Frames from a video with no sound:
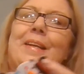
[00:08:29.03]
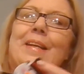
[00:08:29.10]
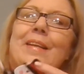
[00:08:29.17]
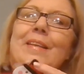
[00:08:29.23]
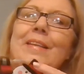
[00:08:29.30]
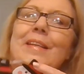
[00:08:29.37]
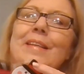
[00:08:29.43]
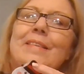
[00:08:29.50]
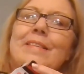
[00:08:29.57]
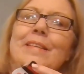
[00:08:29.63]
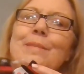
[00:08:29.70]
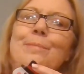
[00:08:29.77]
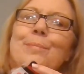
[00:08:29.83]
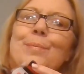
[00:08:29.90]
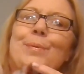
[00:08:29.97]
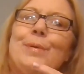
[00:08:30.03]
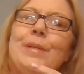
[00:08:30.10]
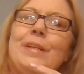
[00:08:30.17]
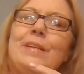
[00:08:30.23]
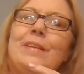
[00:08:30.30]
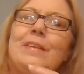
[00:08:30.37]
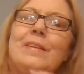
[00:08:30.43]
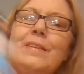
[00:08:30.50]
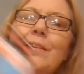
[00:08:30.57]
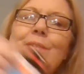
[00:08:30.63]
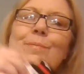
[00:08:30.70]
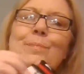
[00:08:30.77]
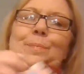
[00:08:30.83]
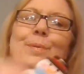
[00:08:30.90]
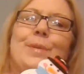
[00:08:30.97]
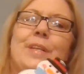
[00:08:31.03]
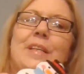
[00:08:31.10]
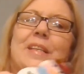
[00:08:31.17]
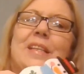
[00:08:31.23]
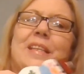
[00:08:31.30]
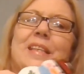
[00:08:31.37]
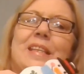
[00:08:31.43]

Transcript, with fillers: uh, they seem pretty, pretty th